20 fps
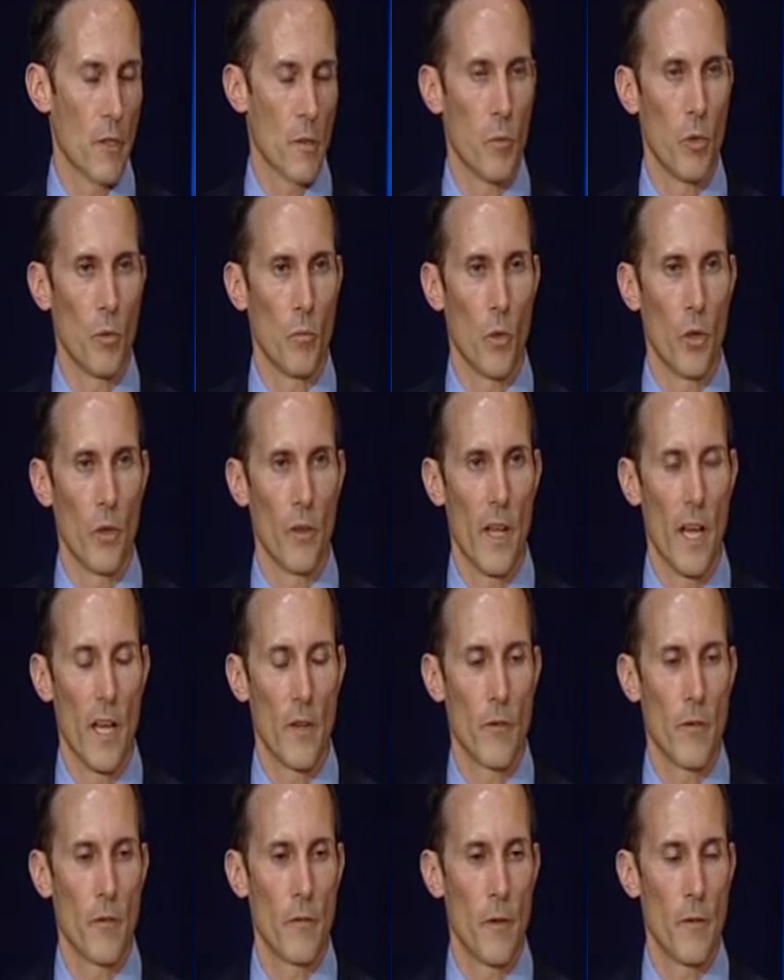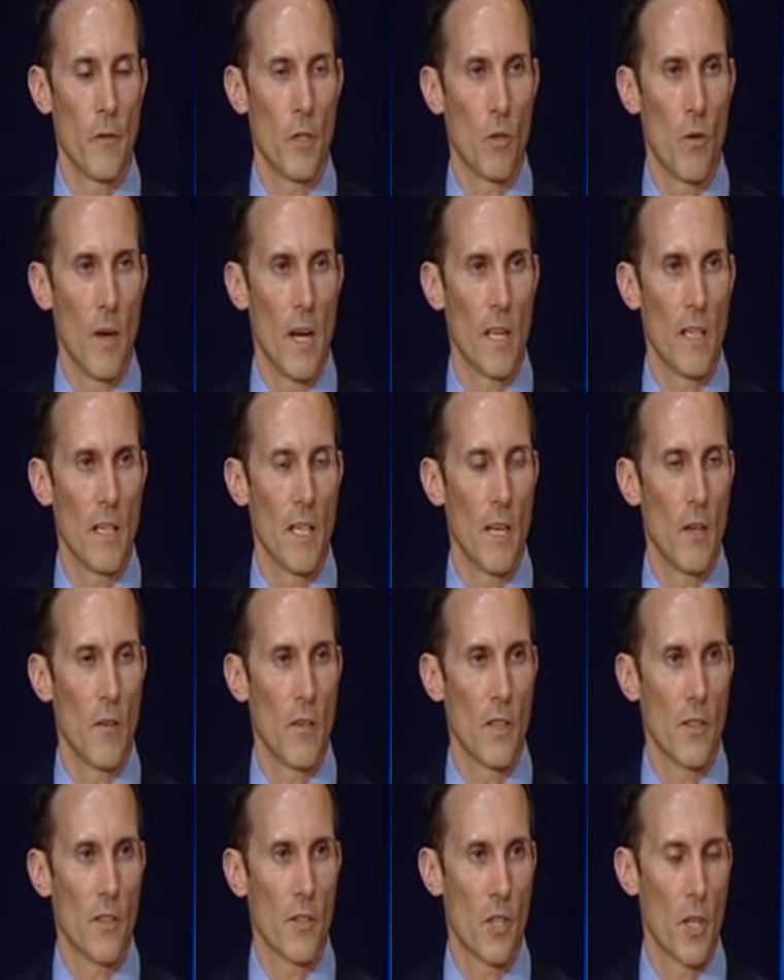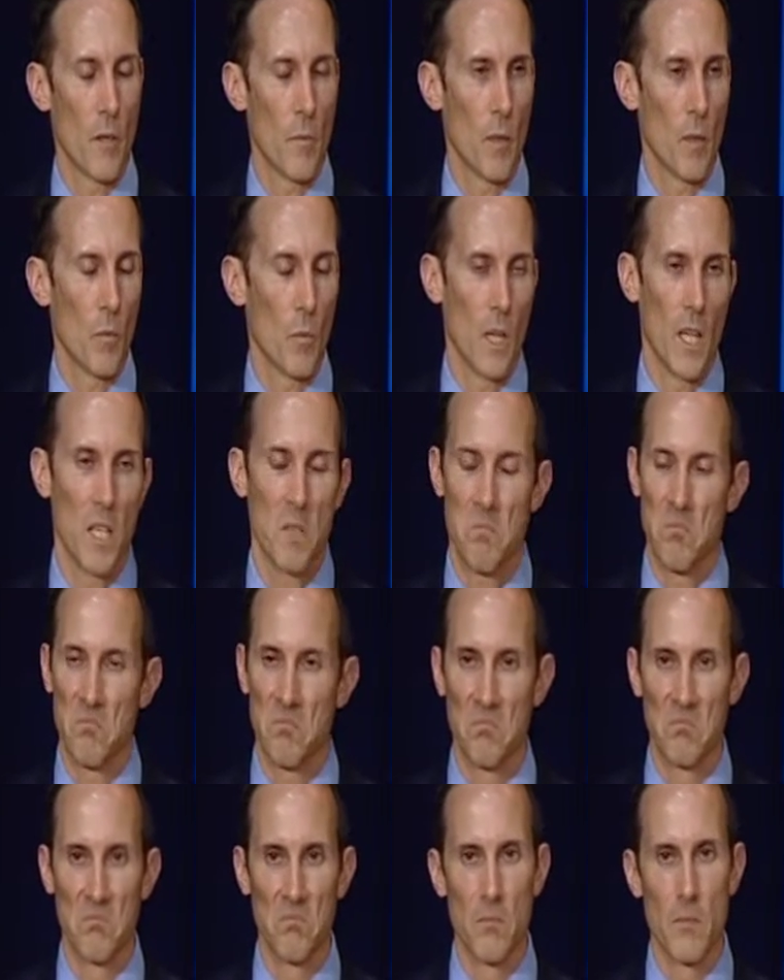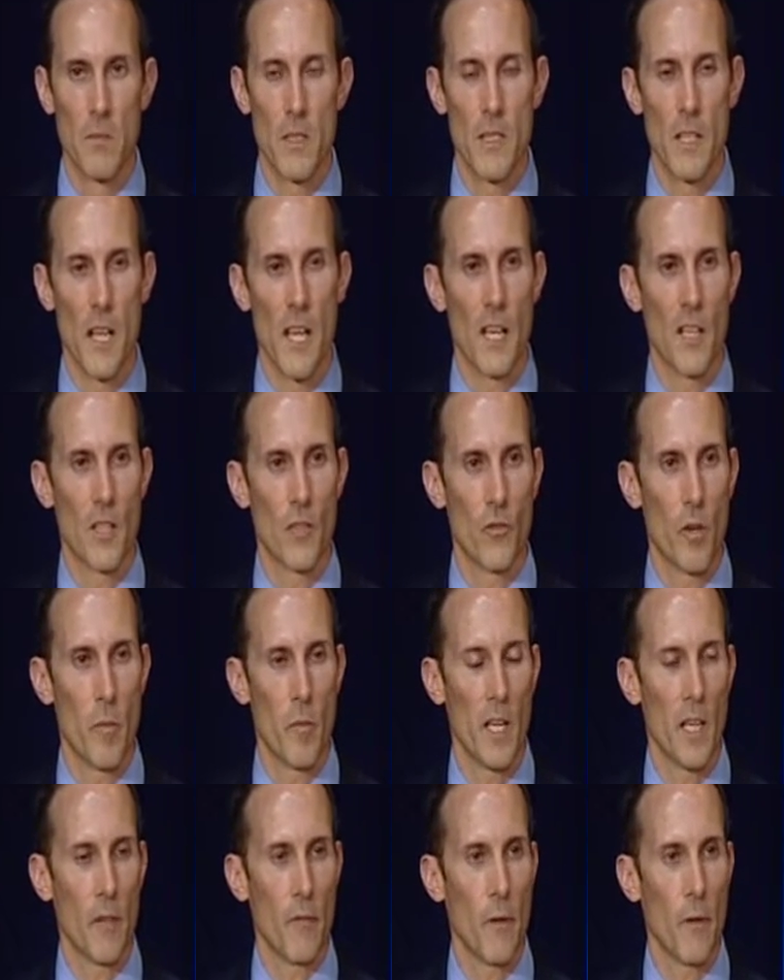to put more than 150 grand a year into the super? Well, say you're contributing